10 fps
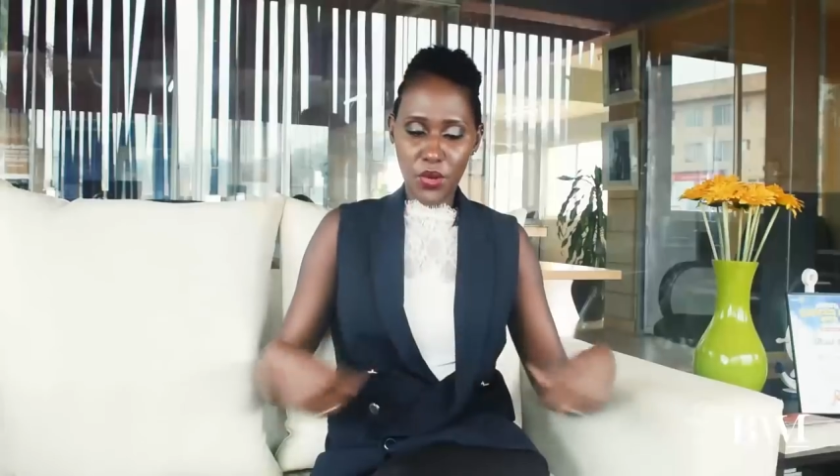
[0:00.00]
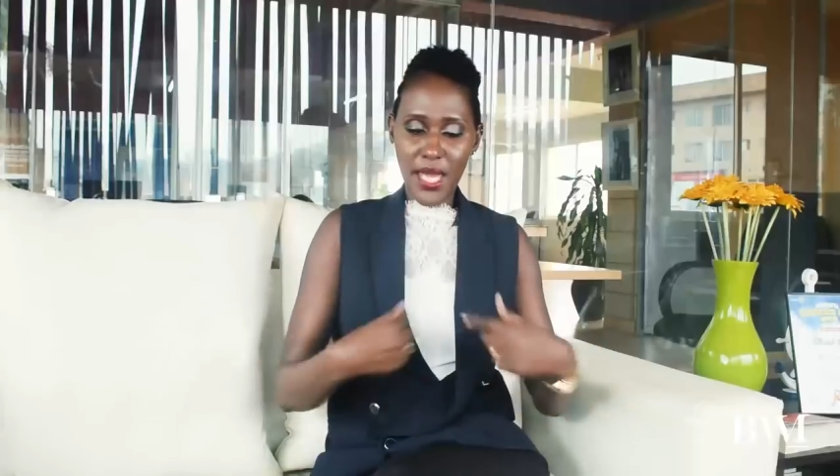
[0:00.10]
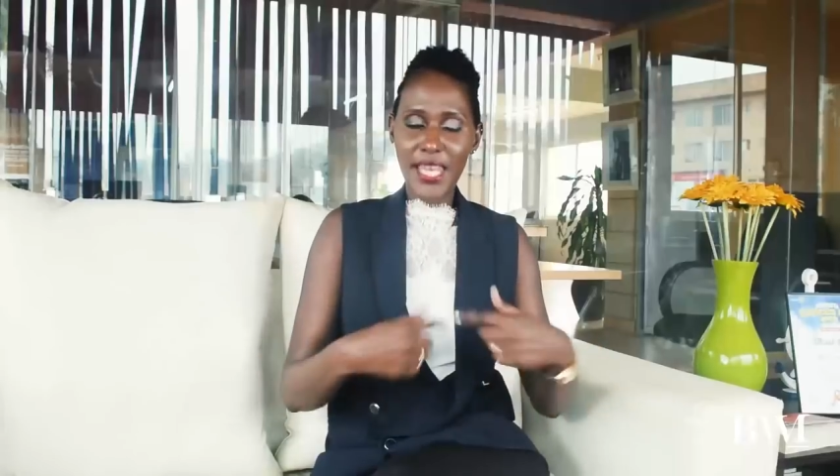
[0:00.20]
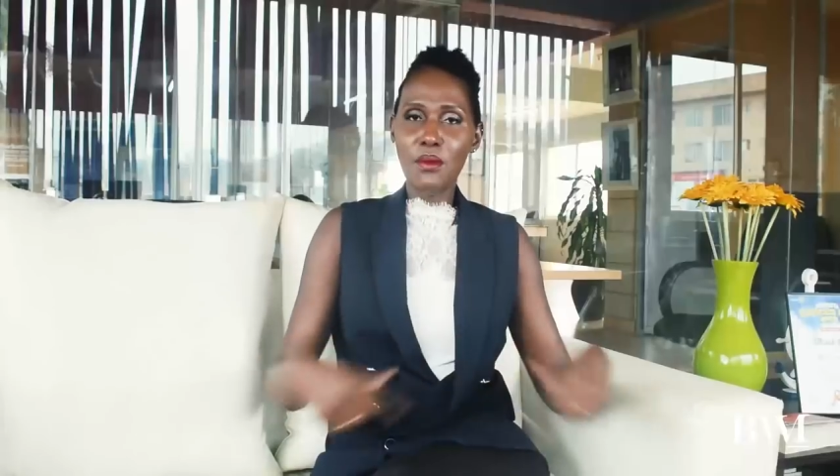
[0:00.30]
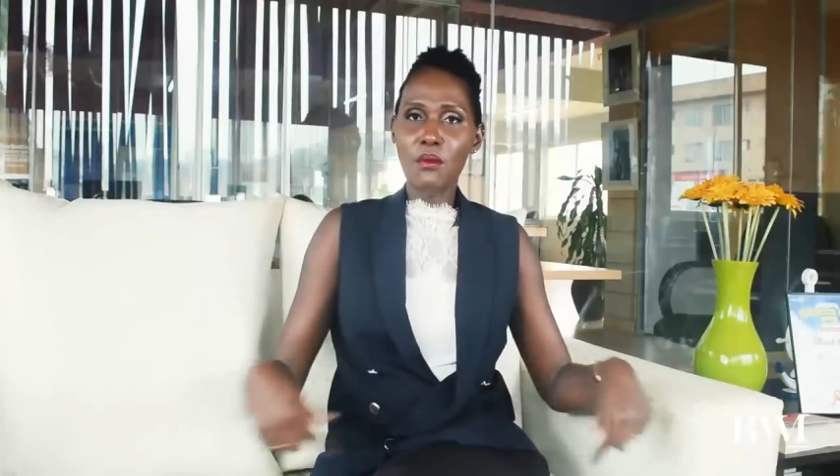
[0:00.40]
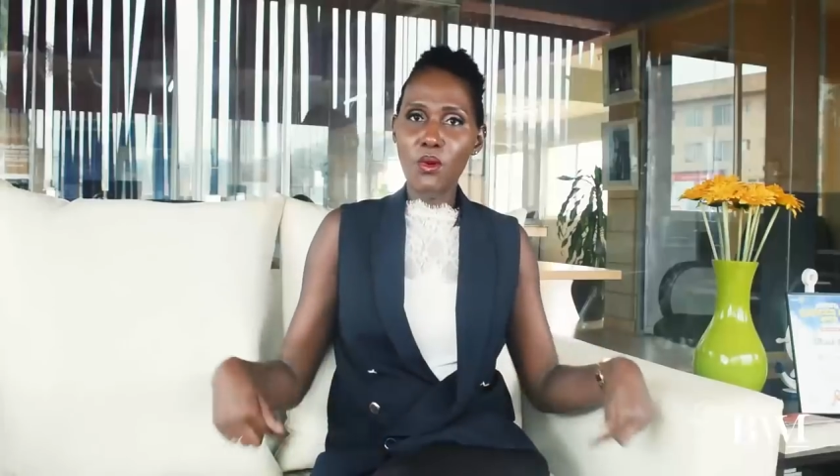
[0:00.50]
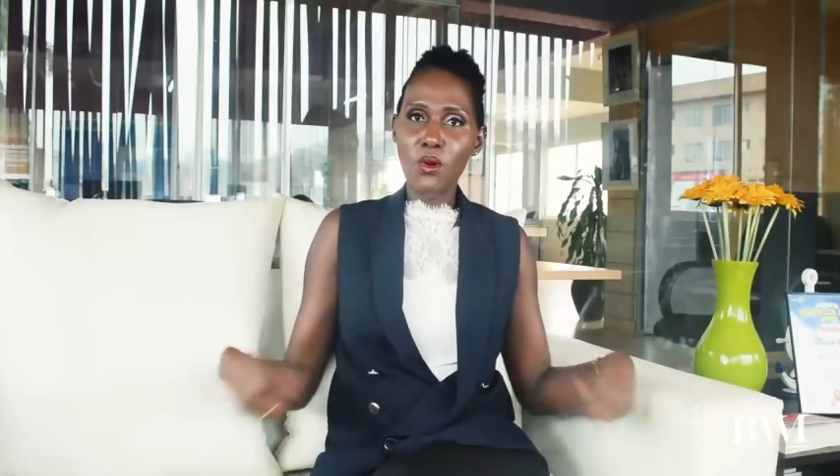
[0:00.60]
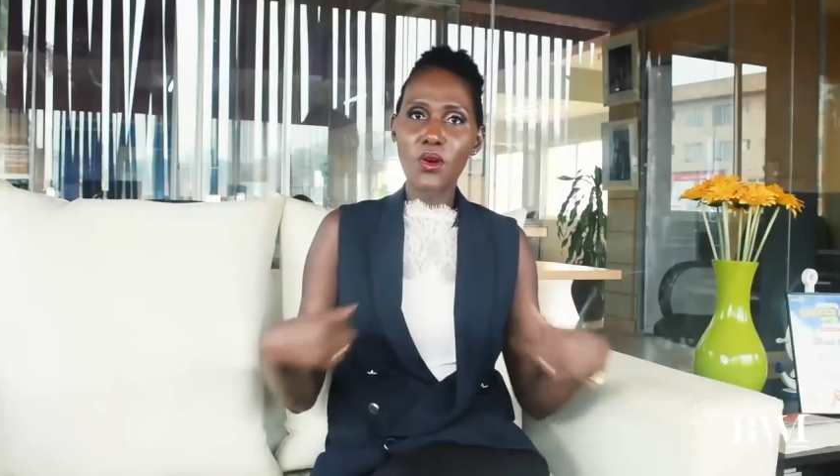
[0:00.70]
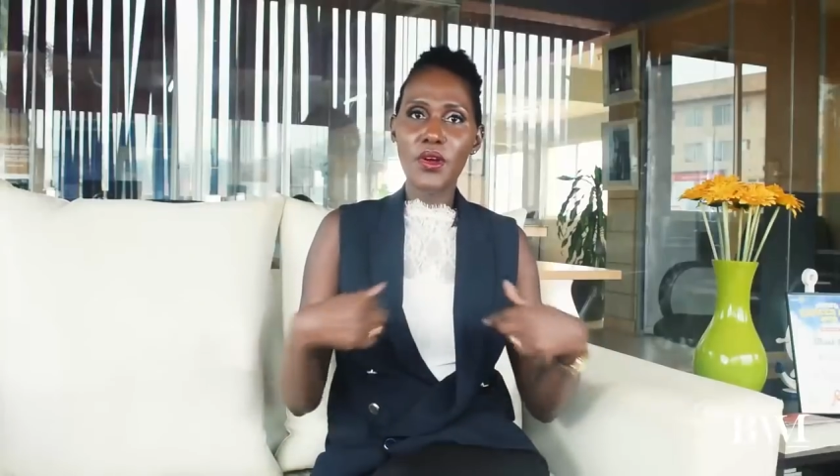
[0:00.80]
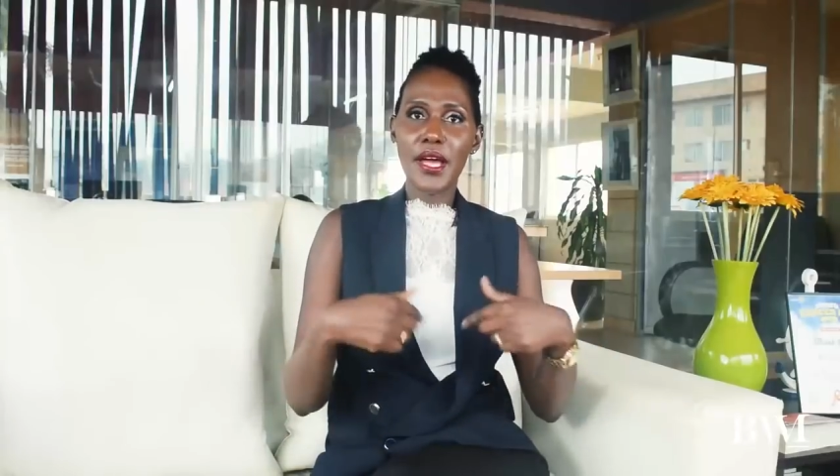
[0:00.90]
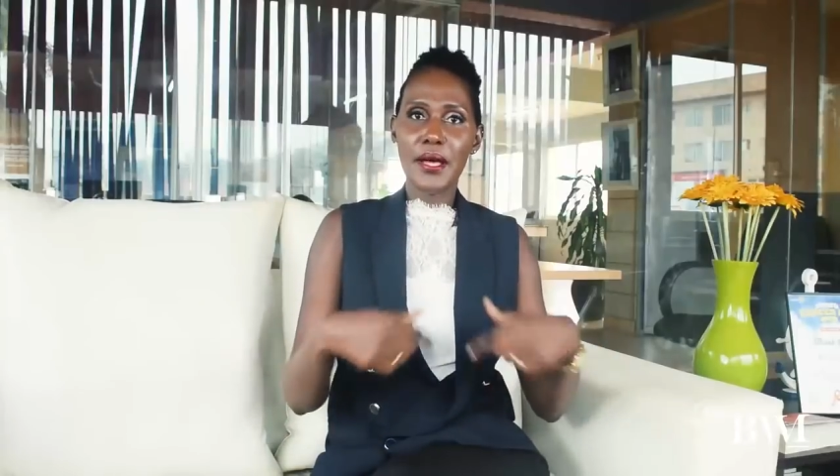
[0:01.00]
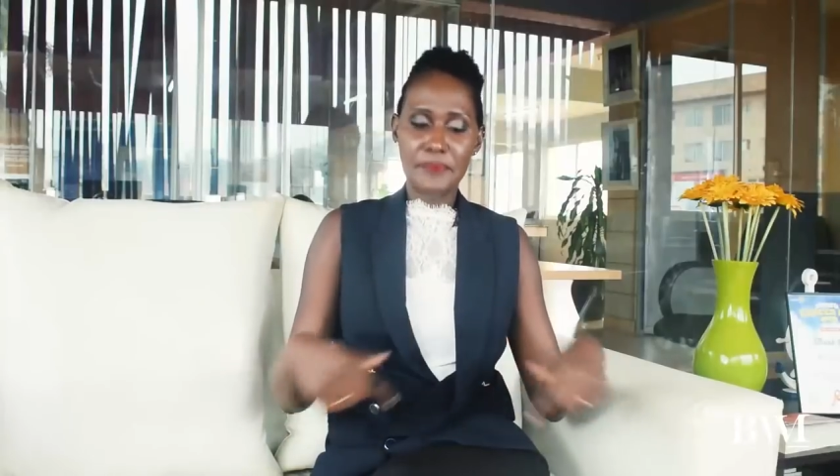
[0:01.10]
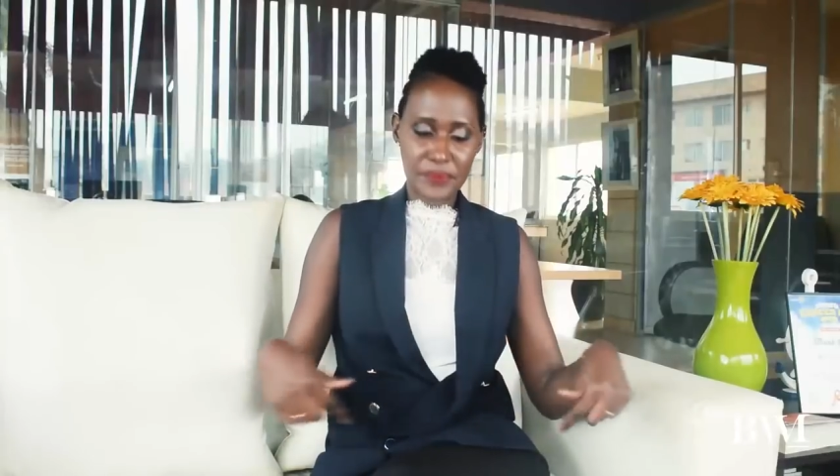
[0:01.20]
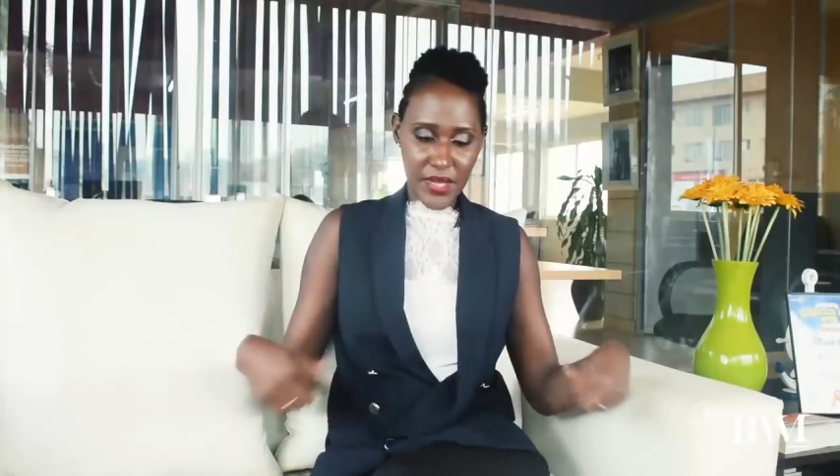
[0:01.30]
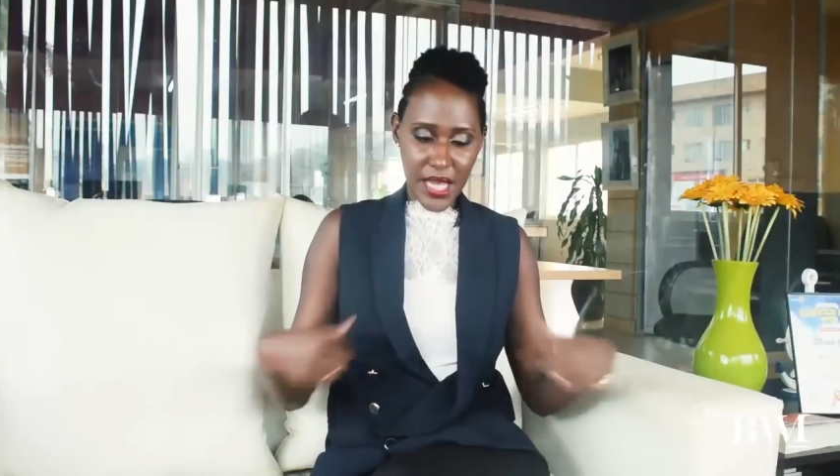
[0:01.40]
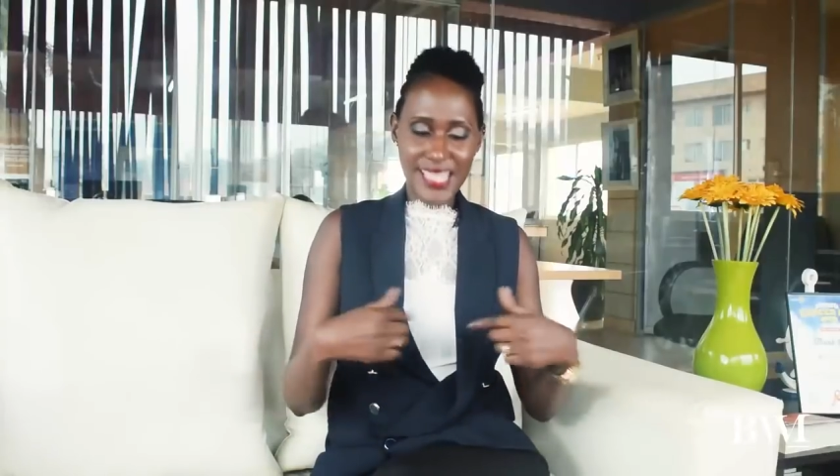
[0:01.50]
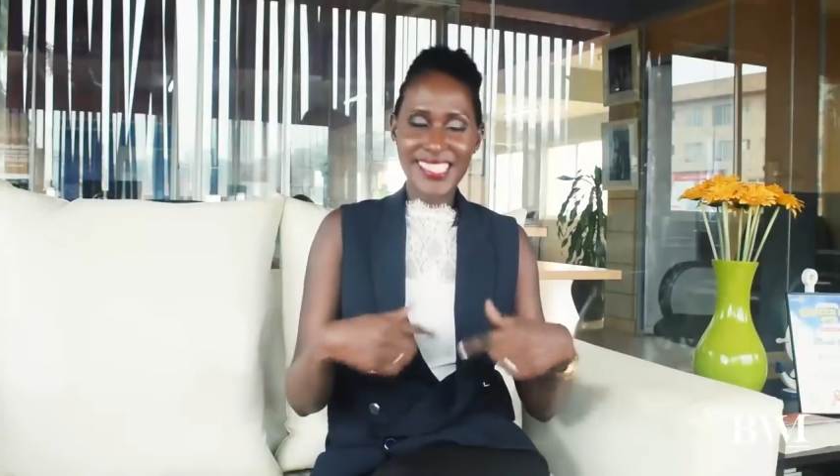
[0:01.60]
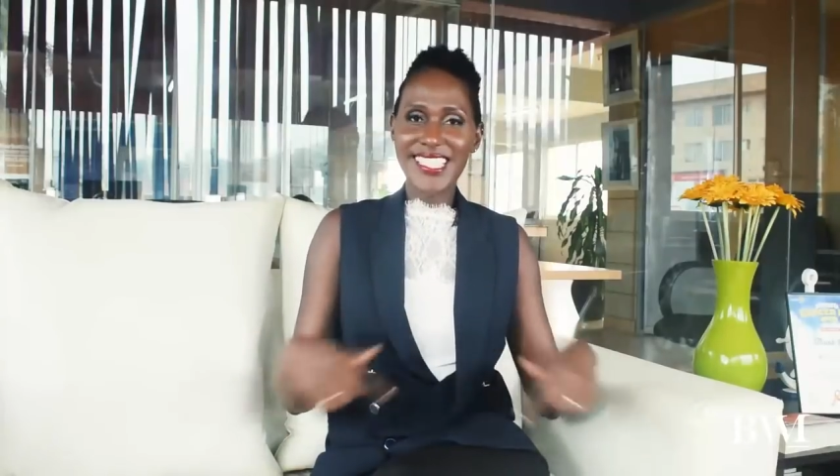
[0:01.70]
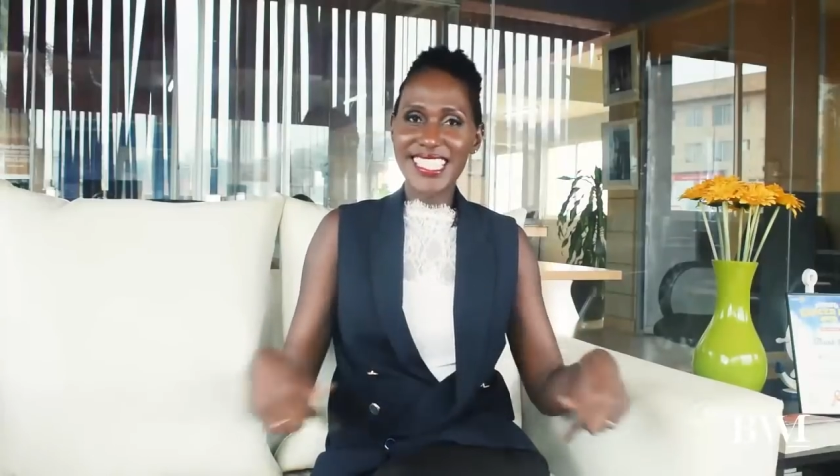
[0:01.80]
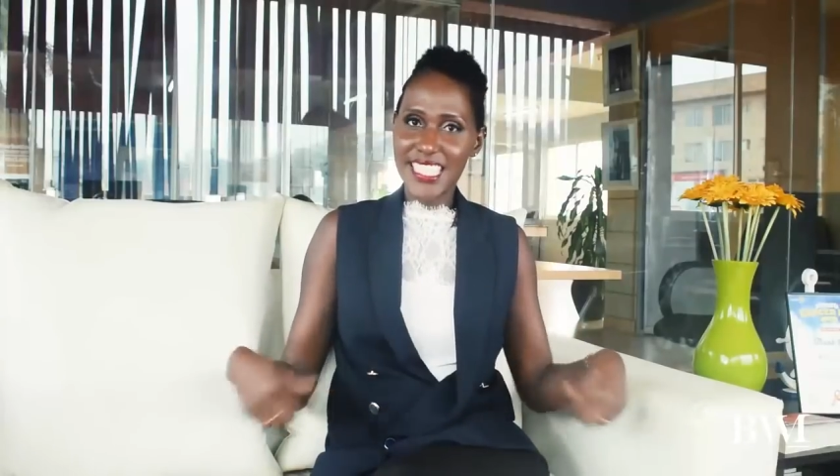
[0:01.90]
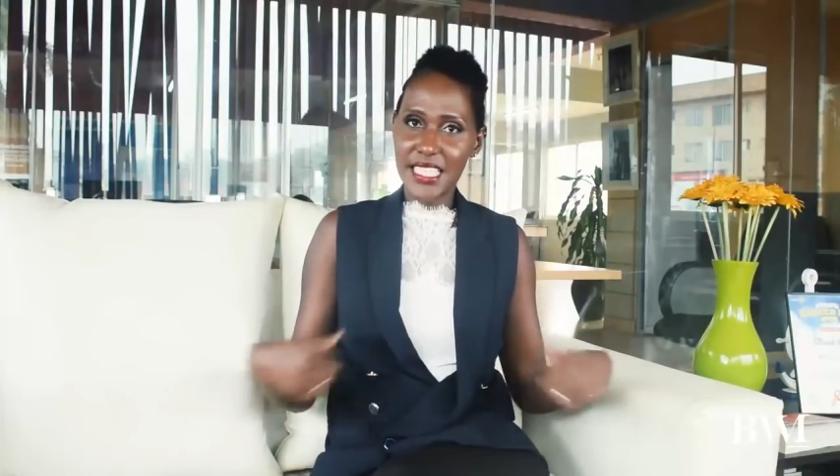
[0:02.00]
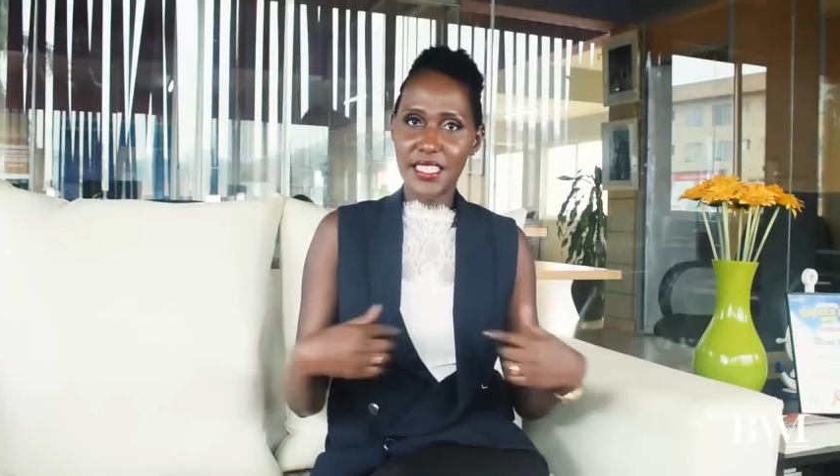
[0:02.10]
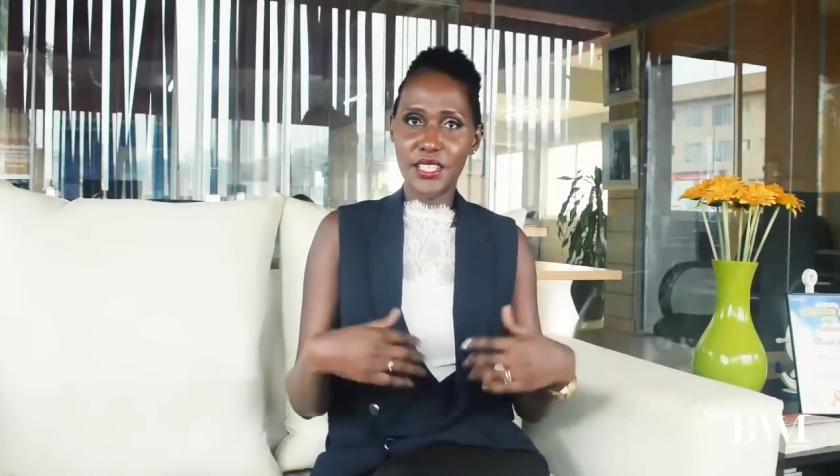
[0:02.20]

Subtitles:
you're getting more acidity